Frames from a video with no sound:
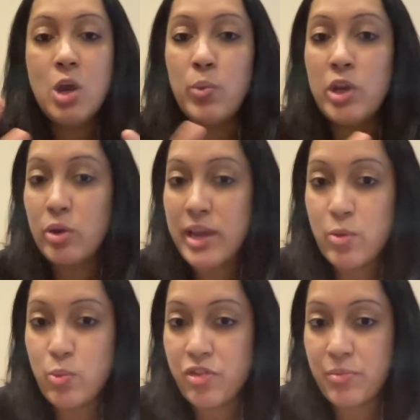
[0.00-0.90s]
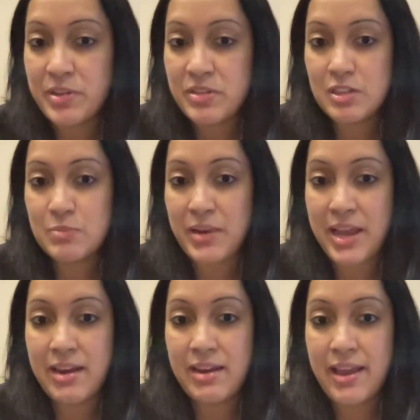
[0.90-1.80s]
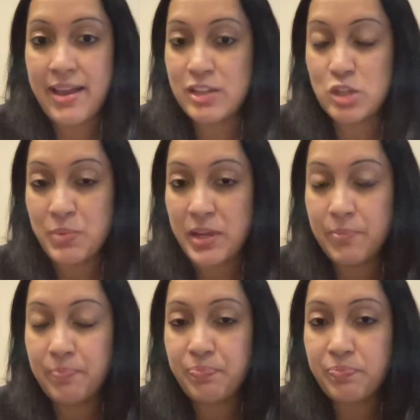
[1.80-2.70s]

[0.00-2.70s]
We look at what the business plan has been,